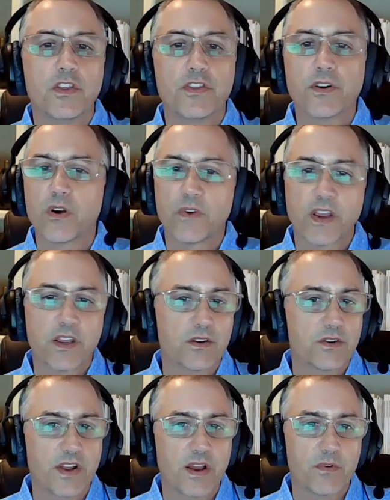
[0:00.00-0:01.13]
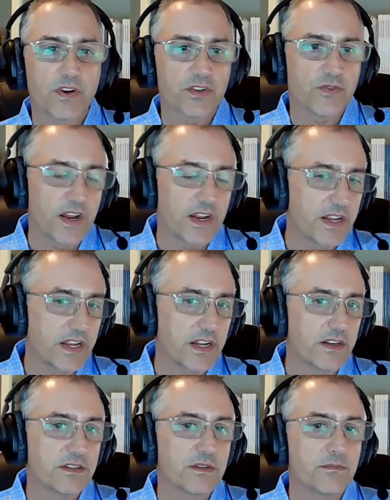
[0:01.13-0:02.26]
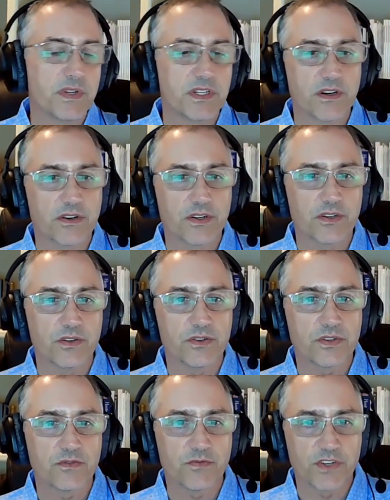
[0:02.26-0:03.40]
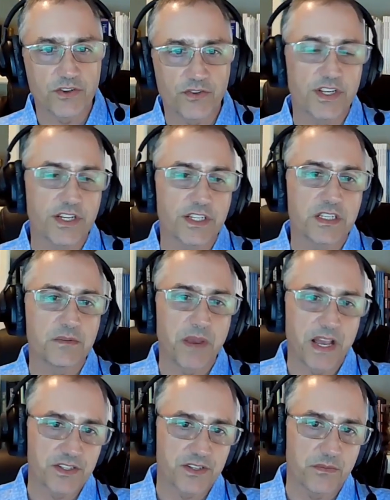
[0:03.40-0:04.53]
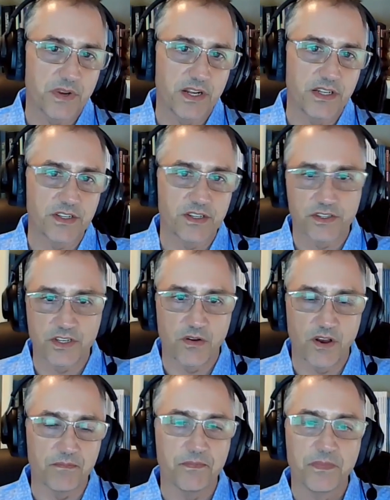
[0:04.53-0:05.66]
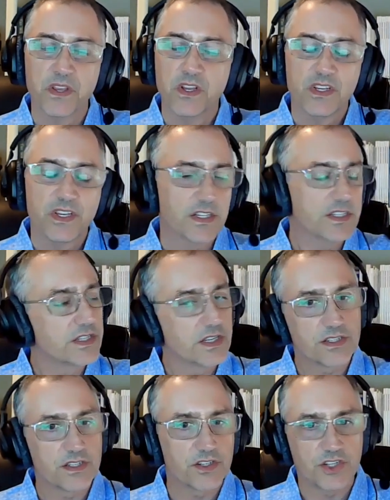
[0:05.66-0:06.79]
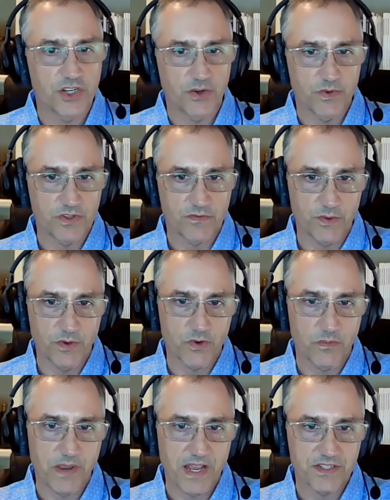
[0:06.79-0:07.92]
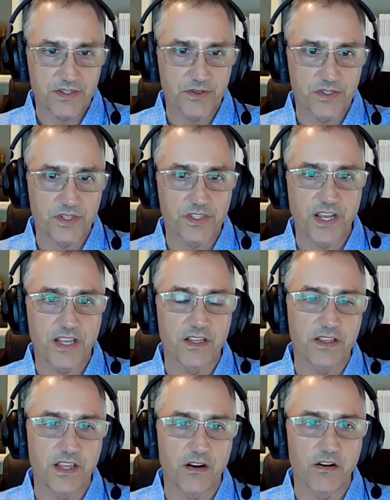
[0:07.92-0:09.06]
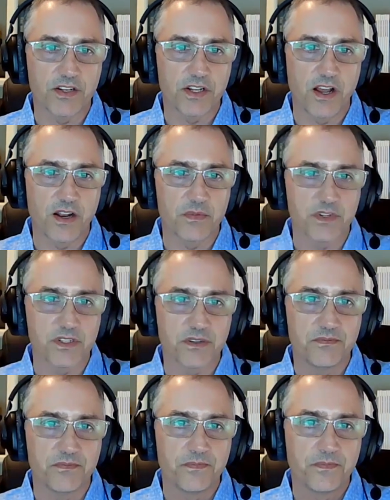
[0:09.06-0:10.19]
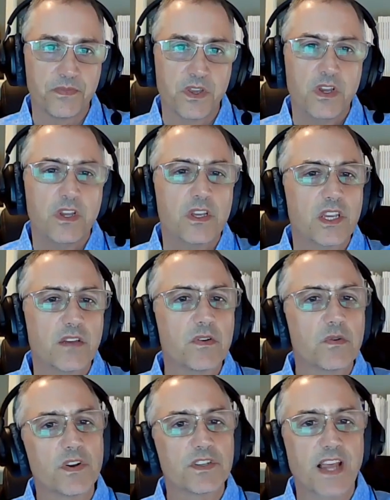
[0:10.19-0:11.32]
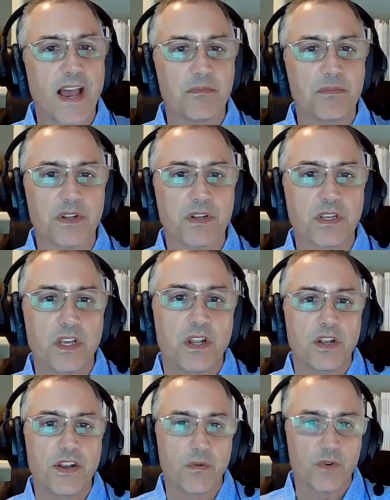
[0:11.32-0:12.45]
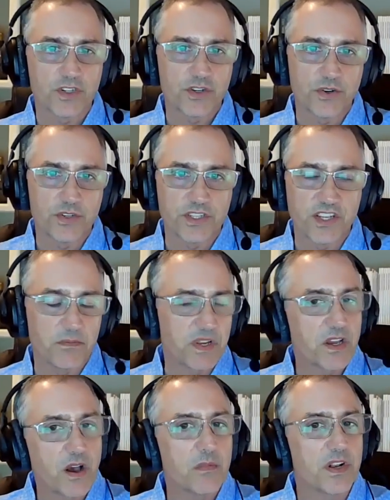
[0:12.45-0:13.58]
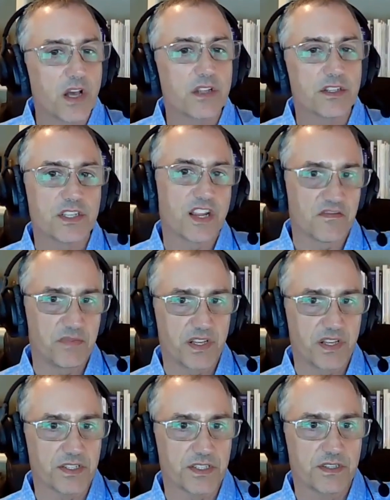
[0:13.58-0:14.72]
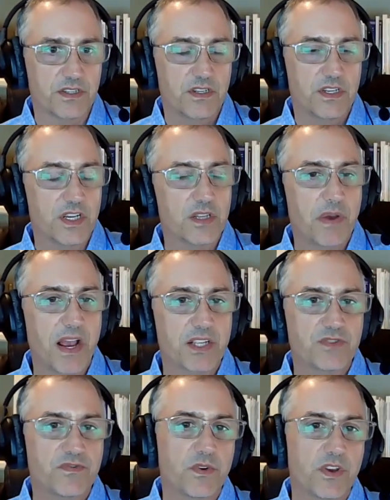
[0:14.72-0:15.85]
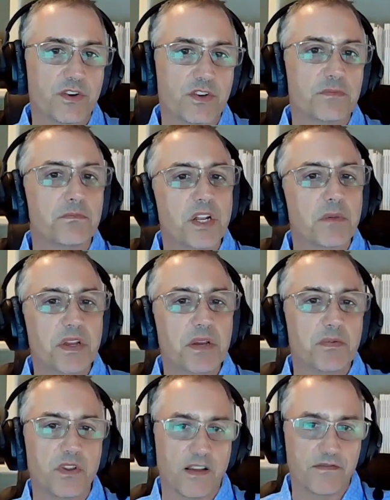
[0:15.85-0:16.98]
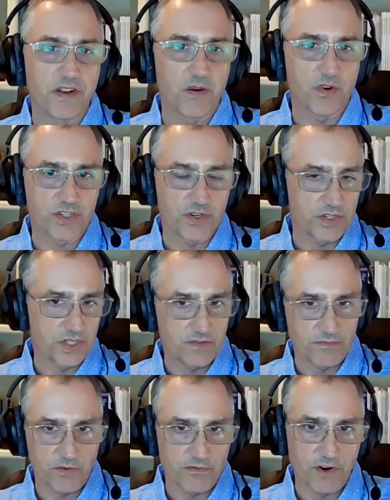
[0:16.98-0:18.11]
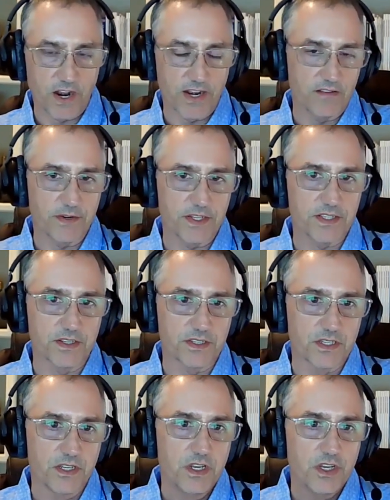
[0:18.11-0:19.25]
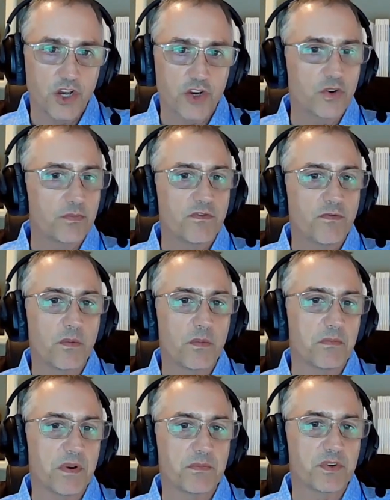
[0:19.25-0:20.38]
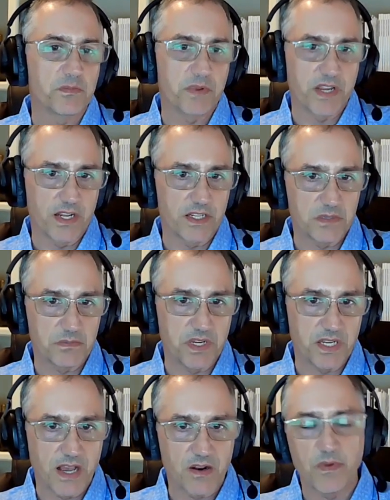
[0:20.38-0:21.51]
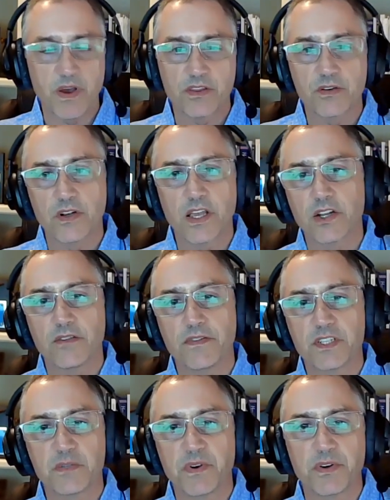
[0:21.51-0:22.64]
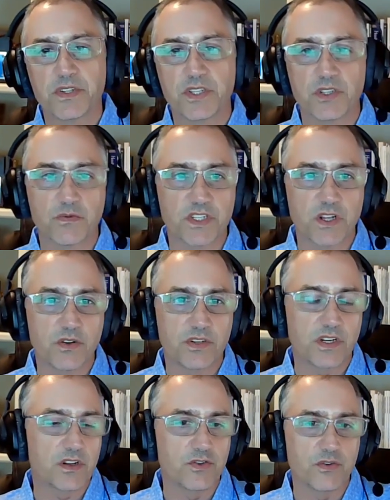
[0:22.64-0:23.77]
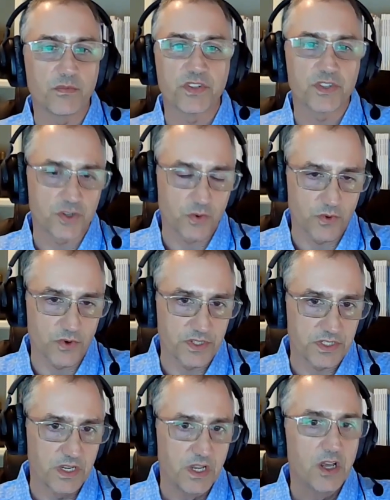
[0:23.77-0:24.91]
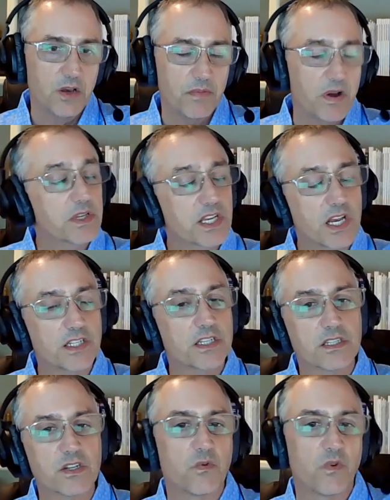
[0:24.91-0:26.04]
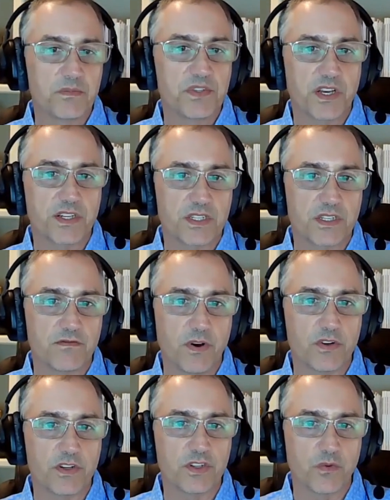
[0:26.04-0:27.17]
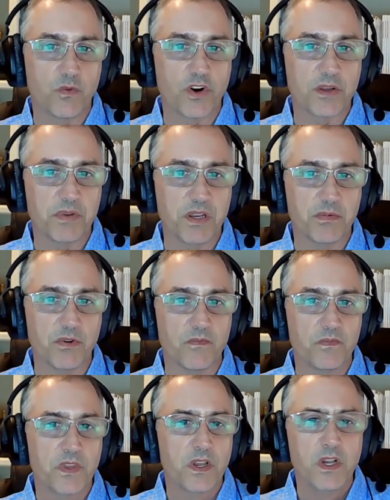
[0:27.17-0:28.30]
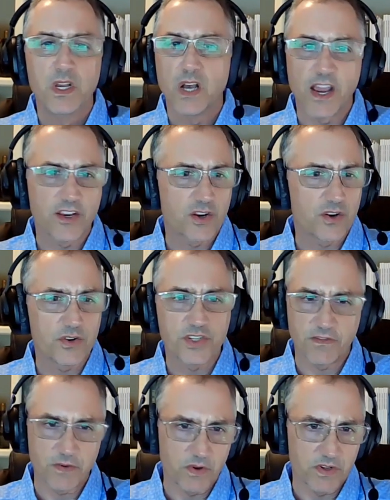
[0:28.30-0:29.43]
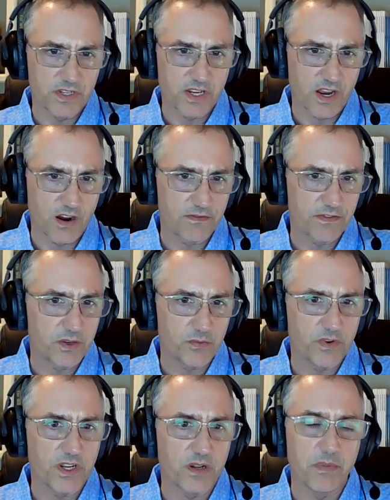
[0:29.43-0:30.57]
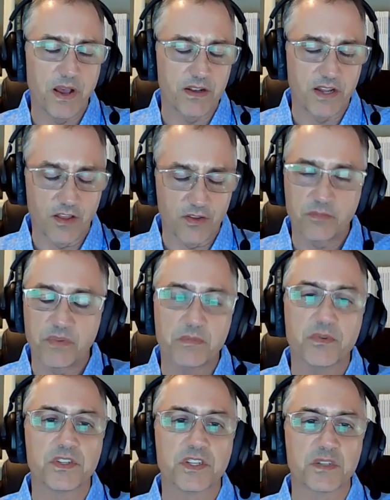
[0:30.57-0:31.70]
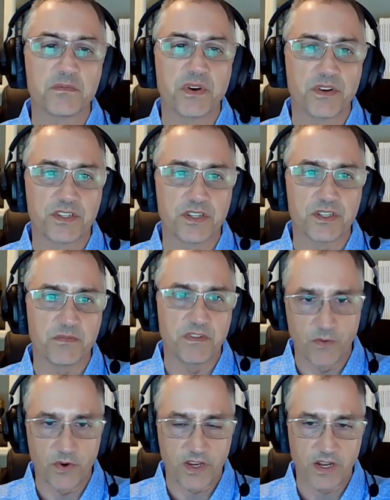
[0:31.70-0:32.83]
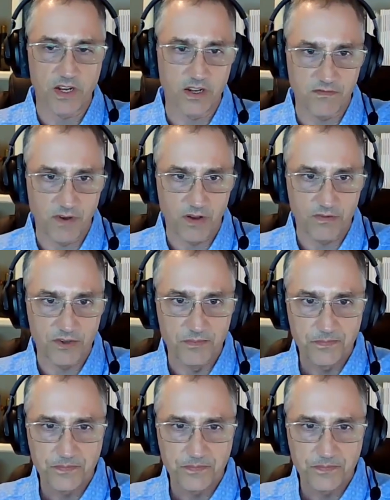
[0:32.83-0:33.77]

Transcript: There are regular network training materials, retreats, pastor meetings, and so on. It's disingenuous for local pastors to say that they are autonomous. Given what has happened, network churches have become an unsafe place. In the past few years, many people left network churches for a variety of reasons. A group of former members began to speak out about their negative experiences, resulting in numerous stories, publications, and websites devoted to warning people. I encourage everyone to carefully read about other people's experiences before getting involved.